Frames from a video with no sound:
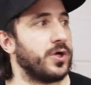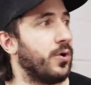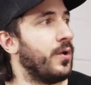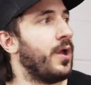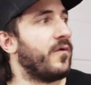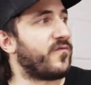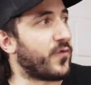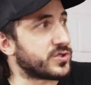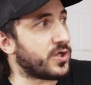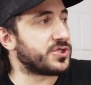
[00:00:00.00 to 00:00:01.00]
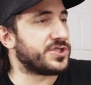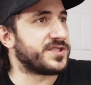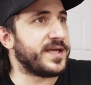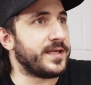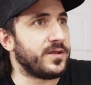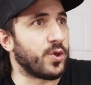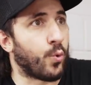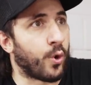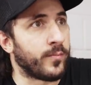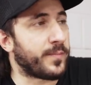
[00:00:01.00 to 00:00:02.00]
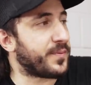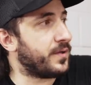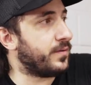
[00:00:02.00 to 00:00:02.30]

So first launch is in the warm-up